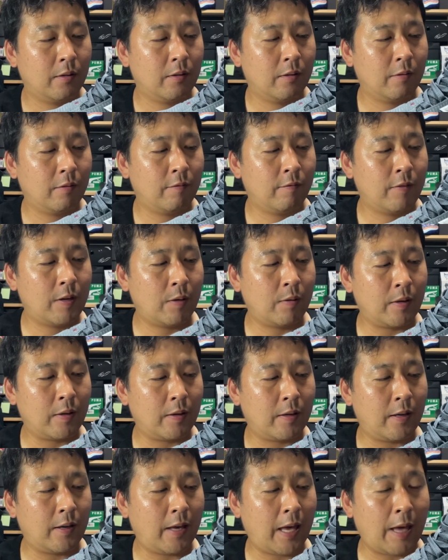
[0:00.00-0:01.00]
very
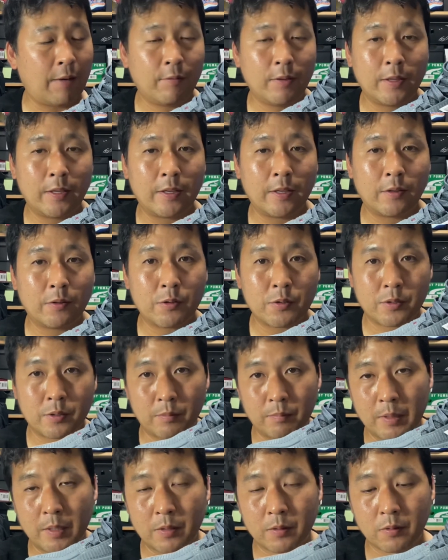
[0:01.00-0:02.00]
heavily
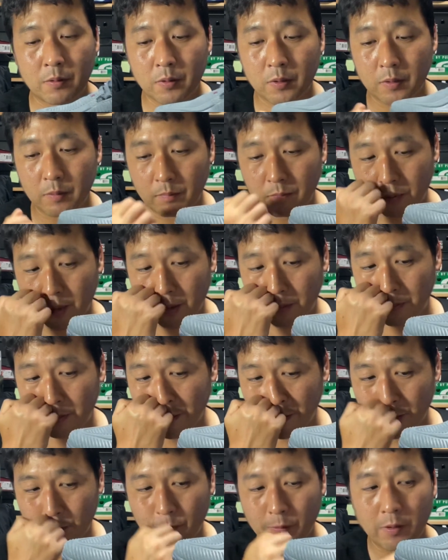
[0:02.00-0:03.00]
cushioned midsole, so probably
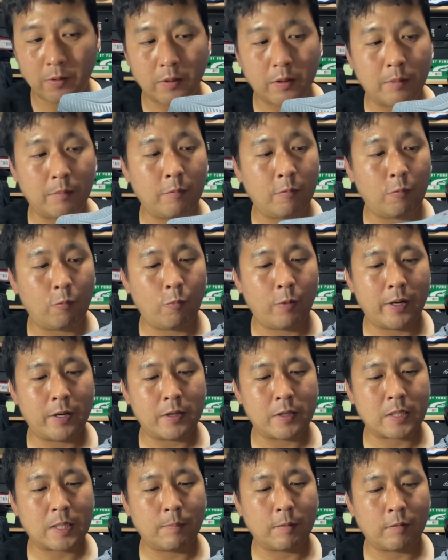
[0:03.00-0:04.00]
that's where all the weight
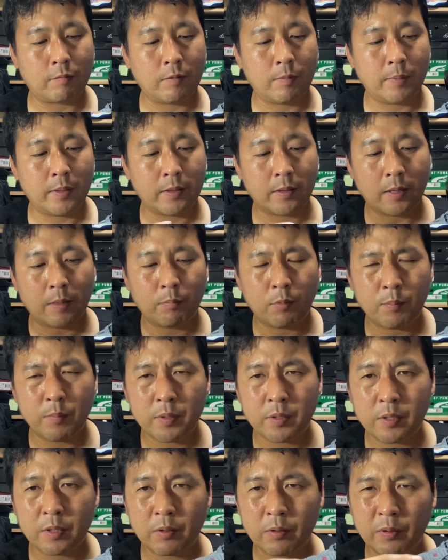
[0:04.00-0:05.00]
is coming from. But the upper
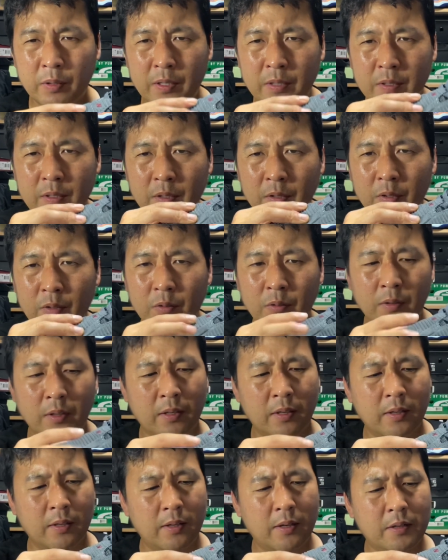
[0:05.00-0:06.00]
material is a little
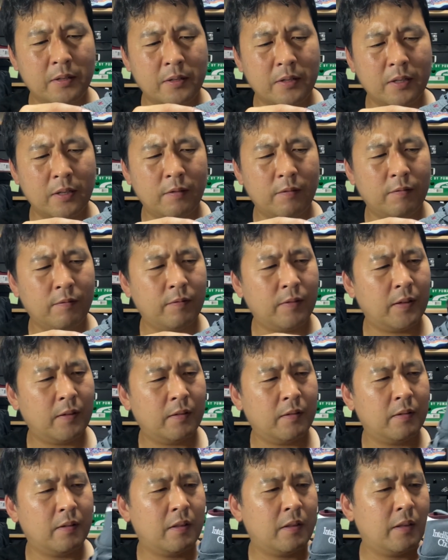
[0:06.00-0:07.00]
stiff
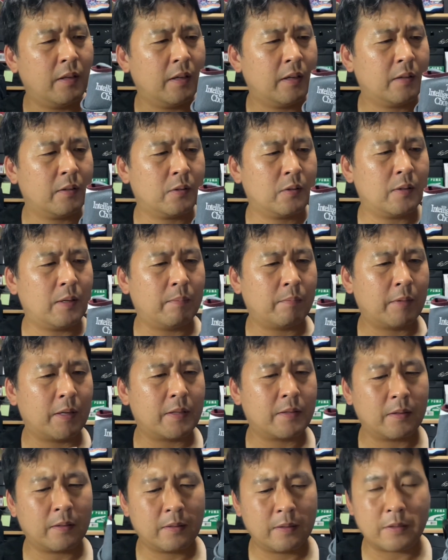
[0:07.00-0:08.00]
and thick, so I'm
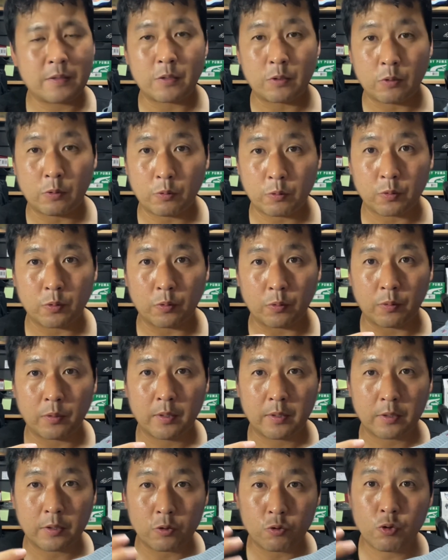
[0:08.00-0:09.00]
guessing this is also
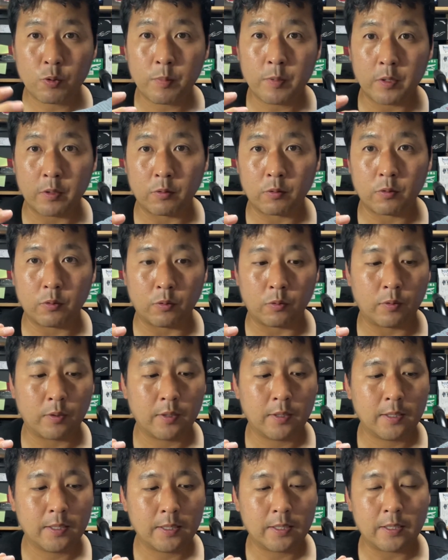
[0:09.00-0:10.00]
contributing to
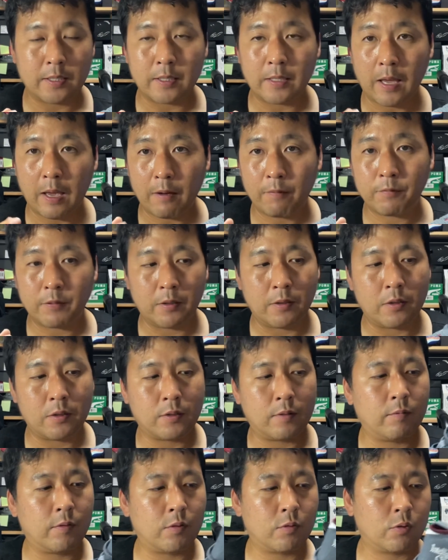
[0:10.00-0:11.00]
the heftiness
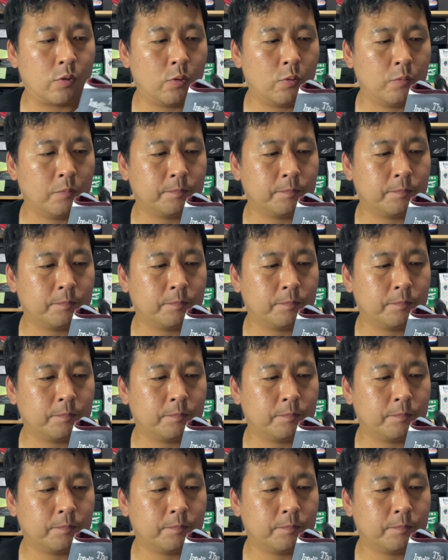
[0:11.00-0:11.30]
of the shoe.